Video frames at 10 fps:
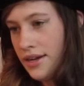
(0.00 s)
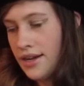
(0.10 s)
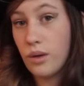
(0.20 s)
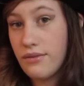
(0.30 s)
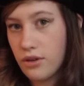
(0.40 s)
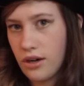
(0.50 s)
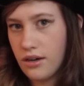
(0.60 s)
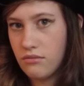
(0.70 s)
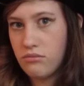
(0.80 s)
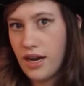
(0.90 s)

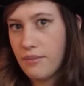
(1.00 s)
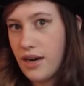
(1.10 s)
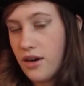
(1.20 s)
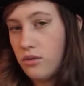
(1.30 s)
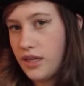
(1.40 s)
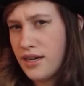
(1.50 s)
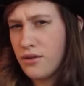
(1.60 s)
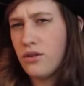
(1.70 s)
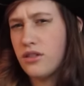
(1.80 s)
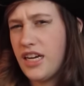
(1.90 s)
River, like my only
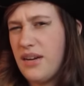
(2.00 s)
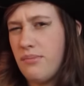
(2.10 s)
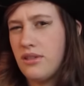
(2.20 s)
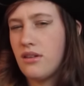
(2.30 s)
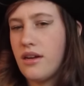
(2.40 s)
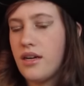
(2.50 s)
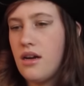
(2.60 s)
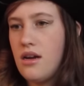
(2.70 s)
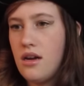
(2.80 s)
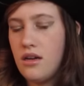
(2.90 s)
other escape is like
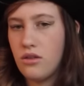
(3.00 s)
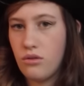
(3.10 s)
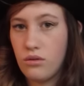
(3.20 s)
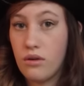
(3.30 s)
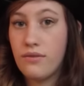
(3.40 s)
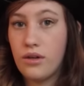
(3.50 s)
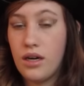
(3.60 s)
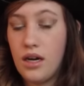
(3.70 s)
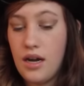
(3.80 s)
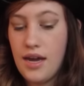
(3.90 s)
through the
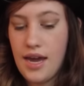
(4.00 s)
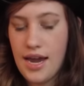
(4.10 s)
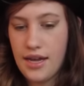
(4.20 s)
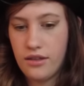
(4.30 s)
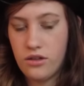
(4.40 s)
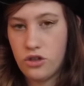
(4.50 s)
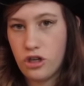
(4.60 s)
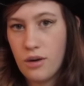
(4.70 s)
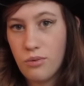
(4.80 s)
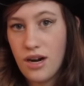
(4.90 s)
river, and there's
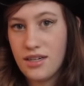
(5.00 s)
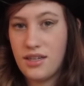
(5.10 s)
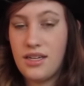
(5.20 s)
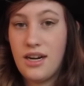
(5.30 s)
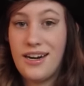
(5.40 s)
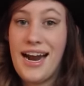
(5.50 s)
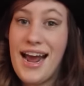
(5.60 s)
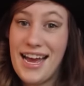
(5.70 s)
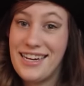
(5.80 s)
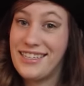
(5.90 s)
sharp rocks in there,
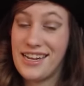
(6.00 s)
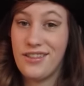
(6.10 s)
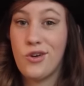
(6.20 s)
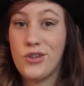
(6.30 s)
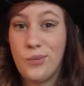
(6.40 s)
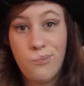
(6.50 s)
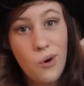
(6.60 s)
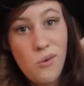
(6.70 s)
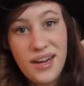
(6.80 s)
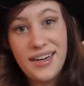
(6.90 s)
and there's a
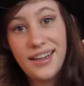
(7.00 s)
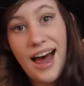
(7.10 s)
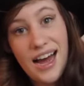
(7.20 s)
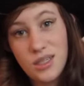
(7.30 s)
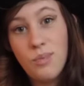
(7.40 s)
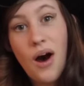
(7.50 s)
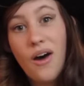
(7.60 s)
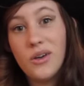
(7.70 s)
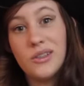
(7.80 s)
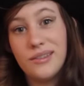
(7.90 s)
broken glass
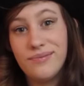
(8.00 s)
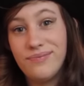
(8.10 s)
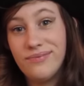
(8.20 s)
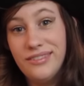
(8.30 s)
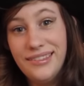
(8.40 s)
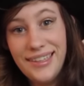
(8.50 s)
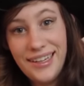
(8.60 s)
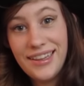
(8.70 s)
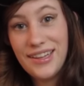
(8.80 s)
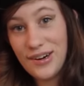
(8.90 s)
bottle.
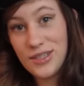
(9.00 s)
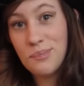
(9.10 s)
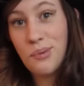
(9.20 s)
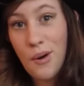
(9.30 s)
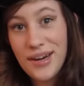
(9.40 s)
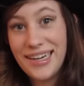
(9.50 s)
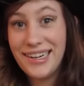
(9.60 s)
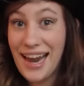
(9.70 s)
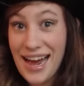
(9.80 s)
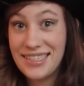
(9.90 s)
There's broken
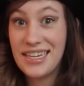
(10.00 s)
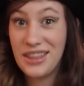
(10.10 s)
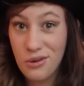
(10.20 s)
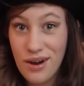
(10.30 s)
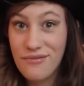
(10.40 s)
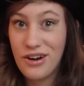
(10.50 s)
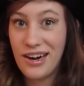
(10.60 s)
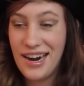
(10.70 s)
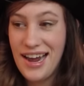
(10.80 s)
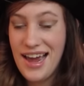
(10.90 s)
glass in the
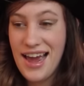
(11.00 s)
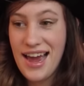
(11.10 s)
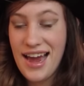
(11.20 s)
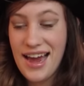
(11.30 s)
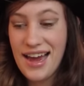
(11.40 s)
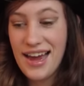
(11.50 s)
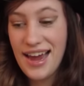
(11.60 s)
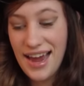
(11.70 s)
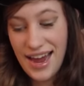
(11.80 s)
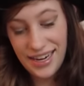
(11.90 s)
river.
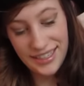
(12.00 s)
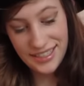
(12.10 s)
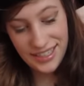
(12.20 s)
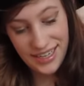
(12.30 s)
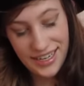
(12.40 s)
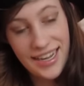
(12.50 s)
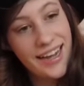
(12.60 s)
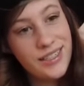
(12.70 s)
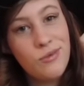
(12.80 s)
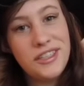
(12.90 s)
And
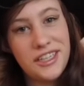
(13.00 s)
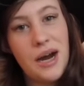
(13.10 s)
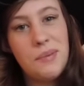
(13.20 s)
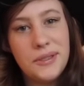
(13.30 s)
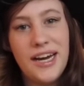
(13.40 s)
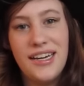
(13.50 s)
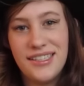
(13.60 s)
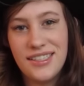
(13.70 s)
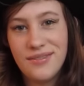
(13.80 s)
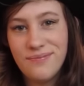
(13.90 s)
guess what the couple
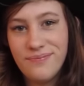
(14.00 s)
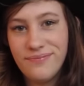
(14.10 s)
does?